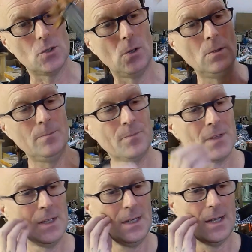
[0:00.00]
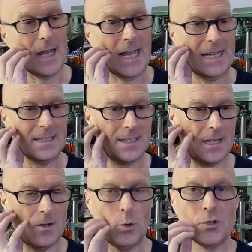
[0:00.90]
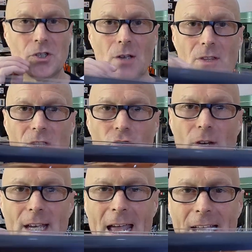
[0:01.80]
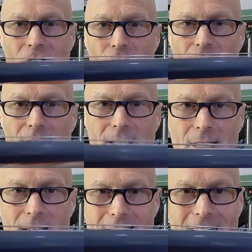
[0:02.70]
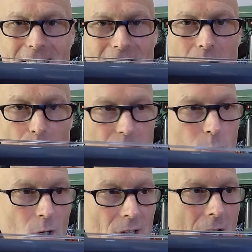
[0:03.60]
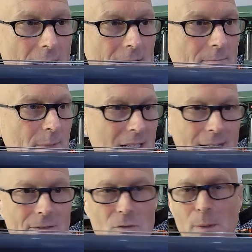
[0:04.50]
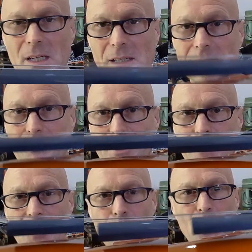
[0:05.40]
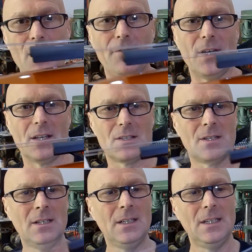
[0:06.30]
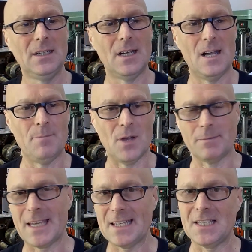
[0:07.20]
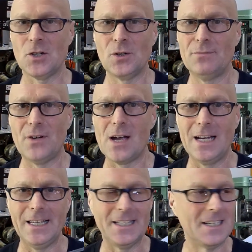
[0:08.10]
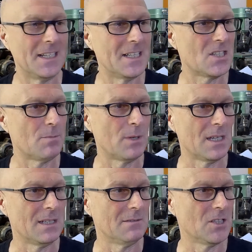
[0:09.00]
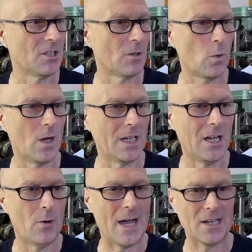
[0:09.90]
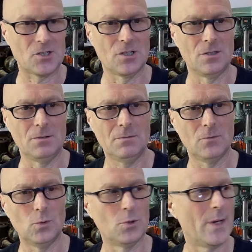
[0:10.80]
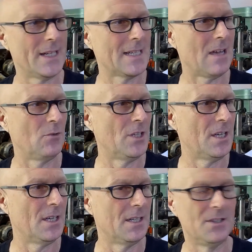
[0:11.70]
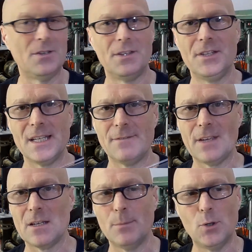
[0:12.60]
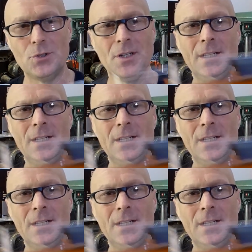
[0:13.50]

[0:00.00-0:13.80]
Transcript: all, and also the string action has ended up what I believe to be pretty much perfect. I'm guessing on a violin it needs to be, you know, quite low action all the way down the fingerboard,